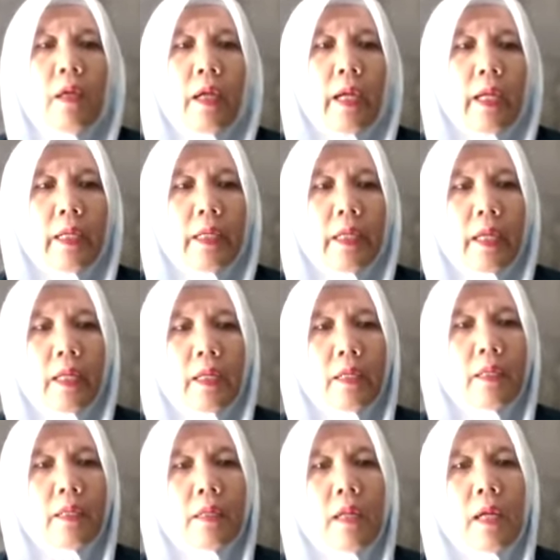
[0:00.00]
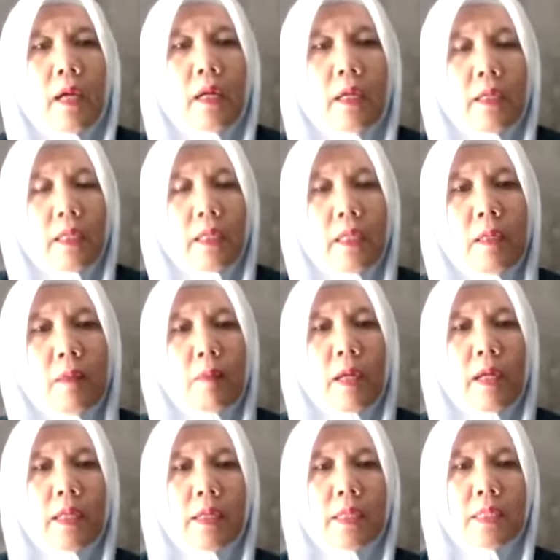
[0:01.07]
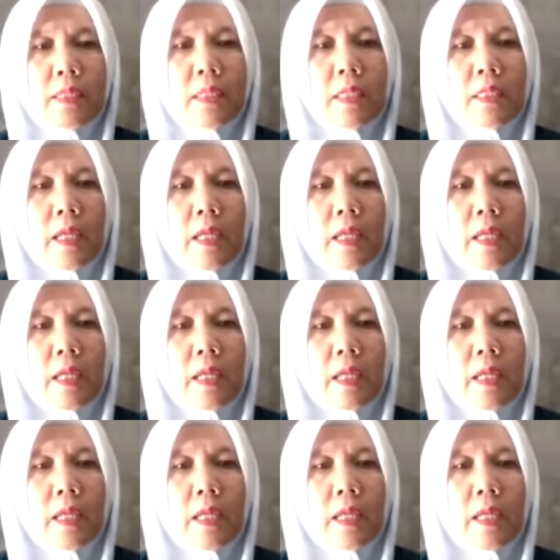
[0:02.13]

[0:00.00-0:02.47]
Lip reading: And then in my research,